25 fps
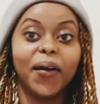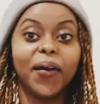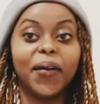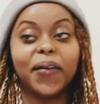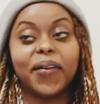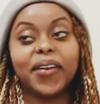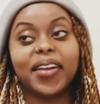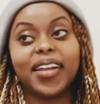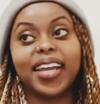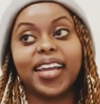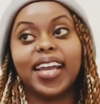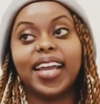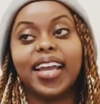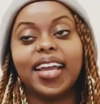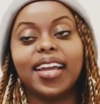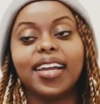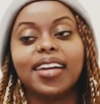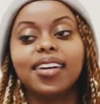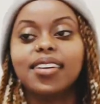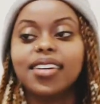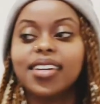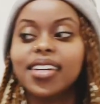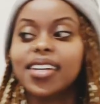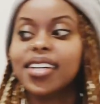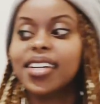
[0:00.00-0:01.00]
Okay.
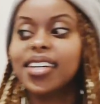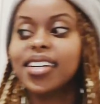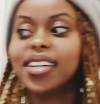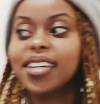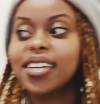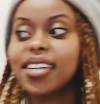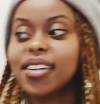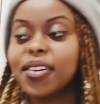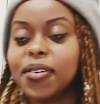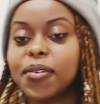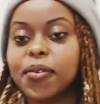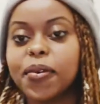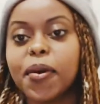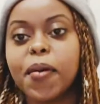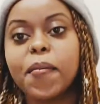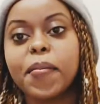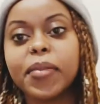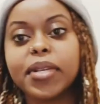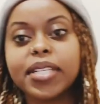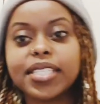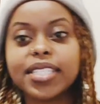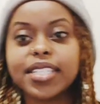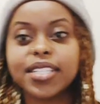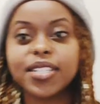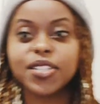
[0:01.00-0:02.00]
What
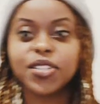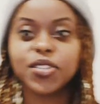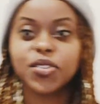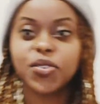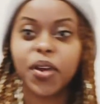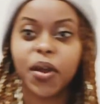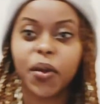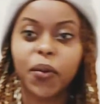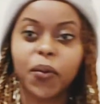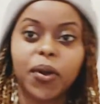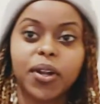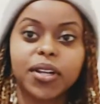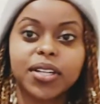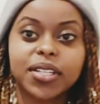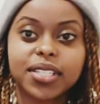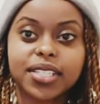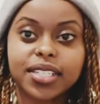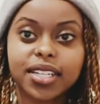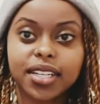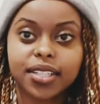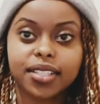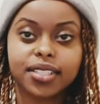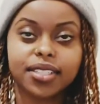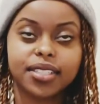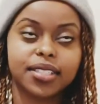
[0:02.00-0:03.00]
message do I want to
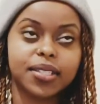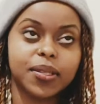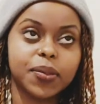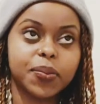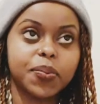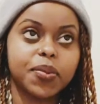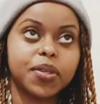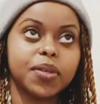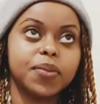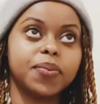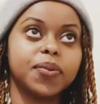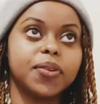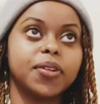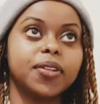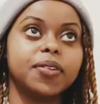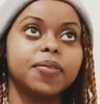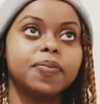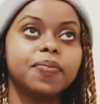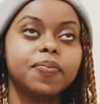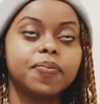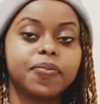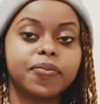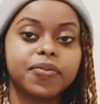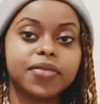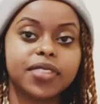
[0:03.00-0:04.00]
tell to the people?
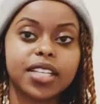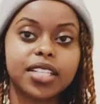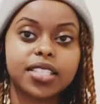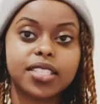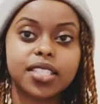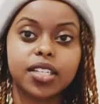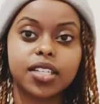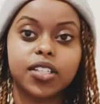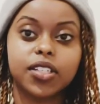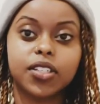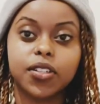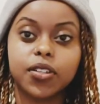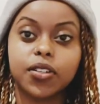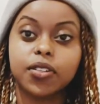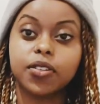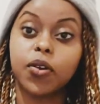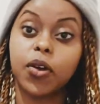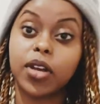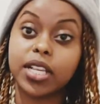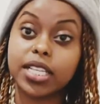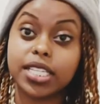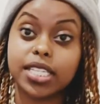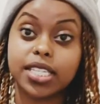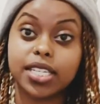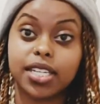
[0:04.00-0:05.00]
That's a good
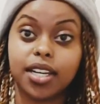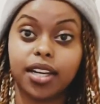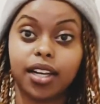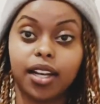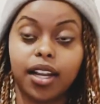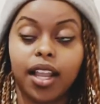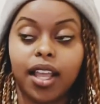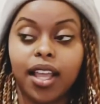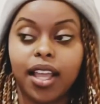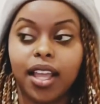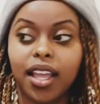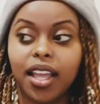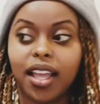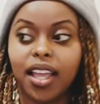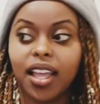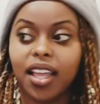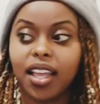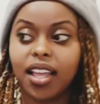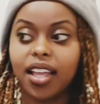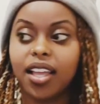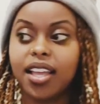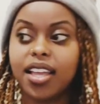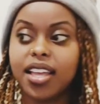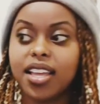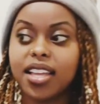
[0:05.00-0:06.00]
question.
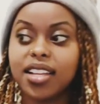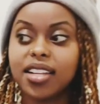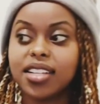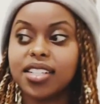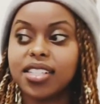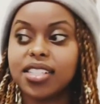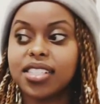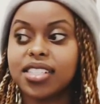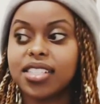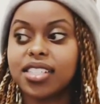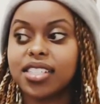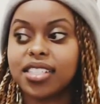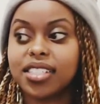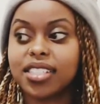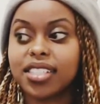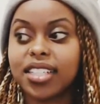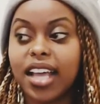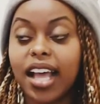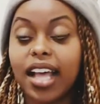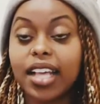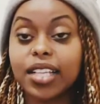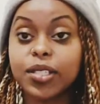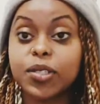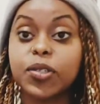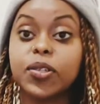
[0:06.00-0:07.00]
And
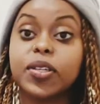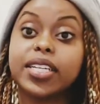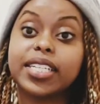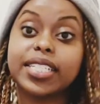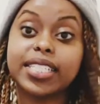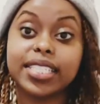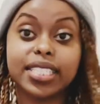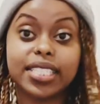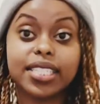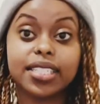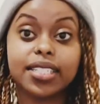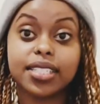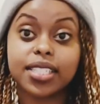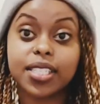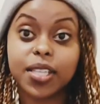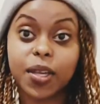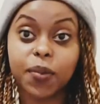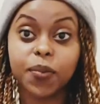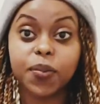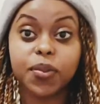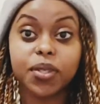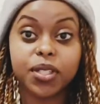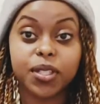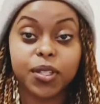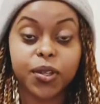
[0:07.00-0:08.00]
as you can see, it's
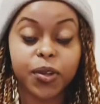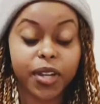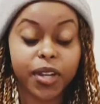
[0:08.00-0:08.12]
completely